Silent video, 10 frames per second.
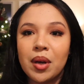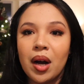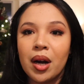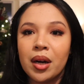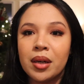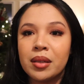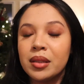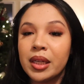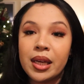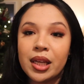are
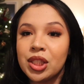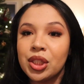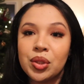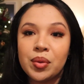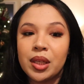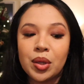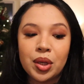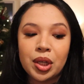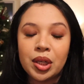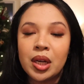looking into doing
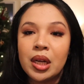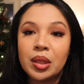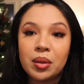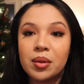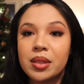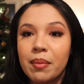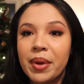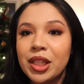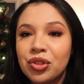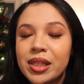your goals on
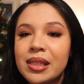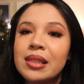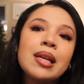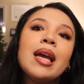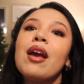Pinterest.